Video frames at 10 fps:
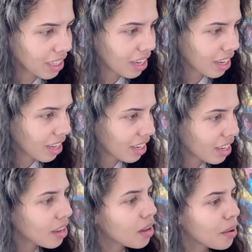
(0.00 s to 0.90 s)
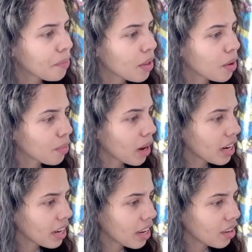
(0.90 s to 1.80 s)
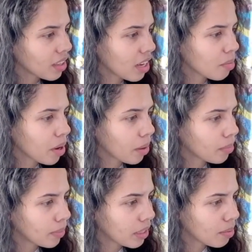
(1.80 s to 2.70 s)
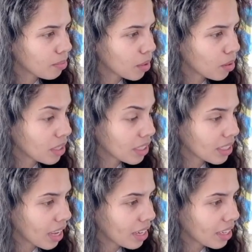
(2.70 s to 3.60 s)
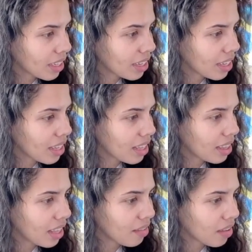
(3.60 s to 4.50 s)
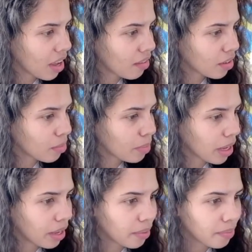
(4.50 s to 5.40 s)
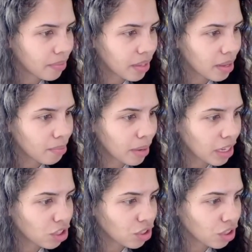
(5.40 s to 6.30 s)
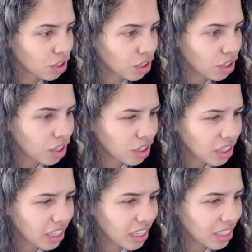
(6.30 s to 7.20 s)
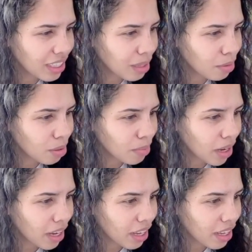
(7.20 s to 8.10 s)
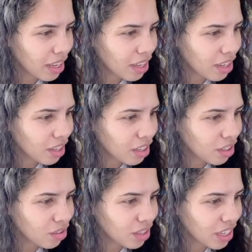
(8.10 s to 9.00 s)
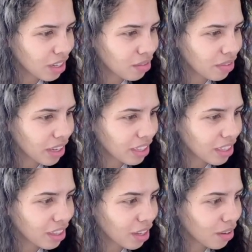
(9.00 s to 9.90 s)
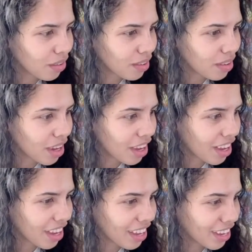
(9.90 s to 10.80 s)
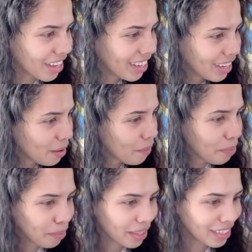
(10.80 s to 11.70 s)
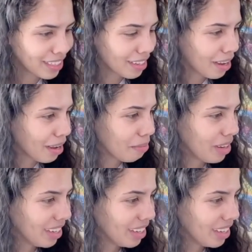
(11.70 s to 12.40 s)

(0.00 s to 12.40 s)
Haha. Right now, they are probably the most excited they've ever been. Make sure to kiss them goodbye. You'd get infected, though. Haha. Please stop.